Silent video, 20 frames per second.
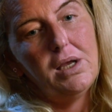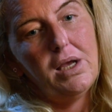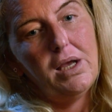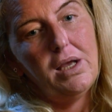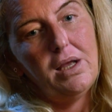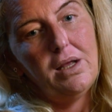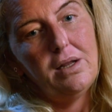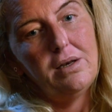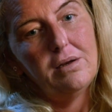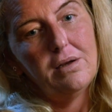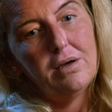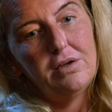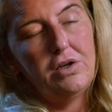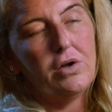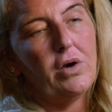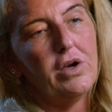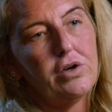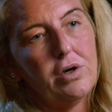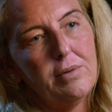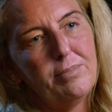and, you
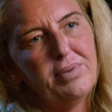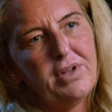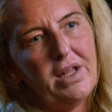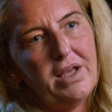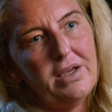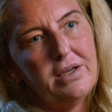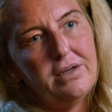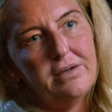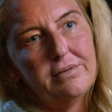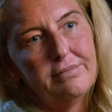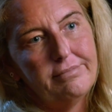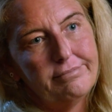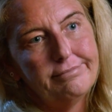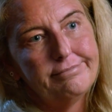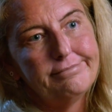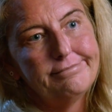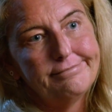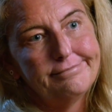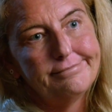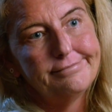know, I got played.
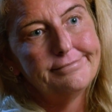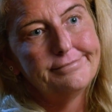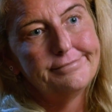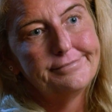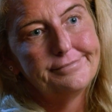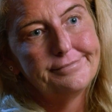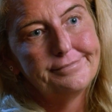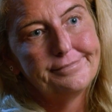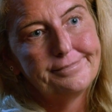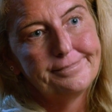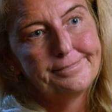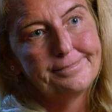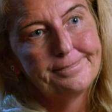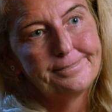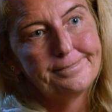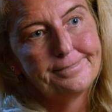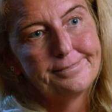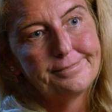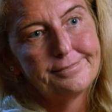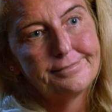Do you
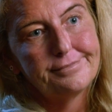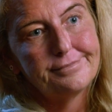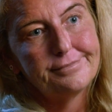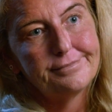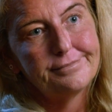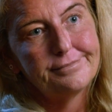feel